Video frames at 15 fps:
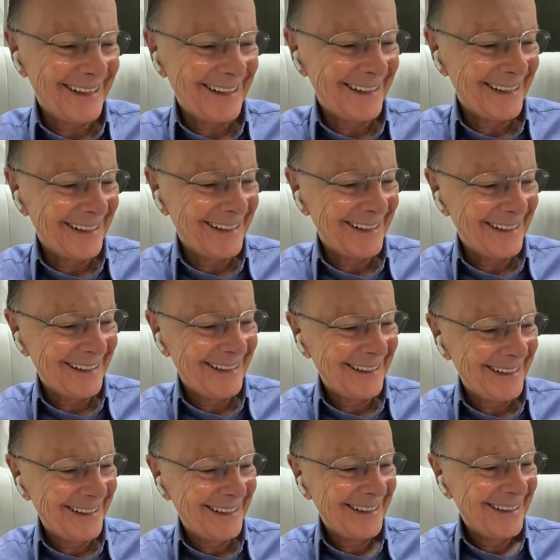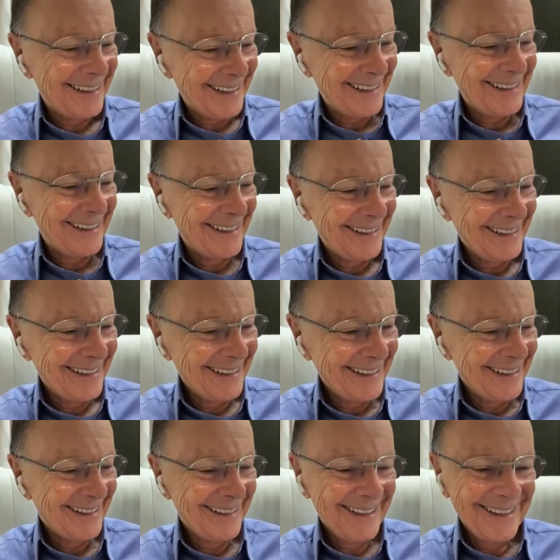
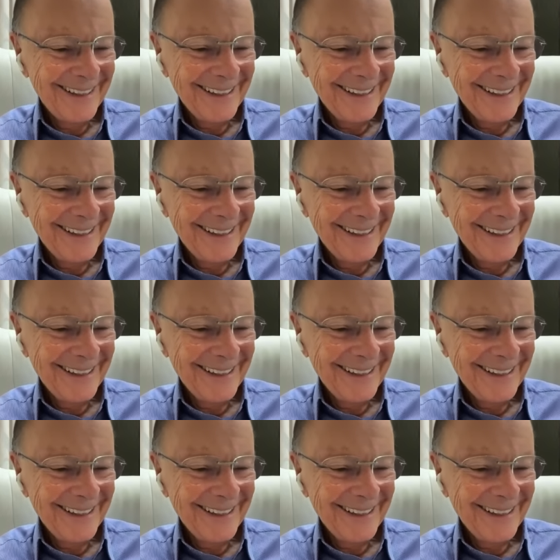Nothing is said.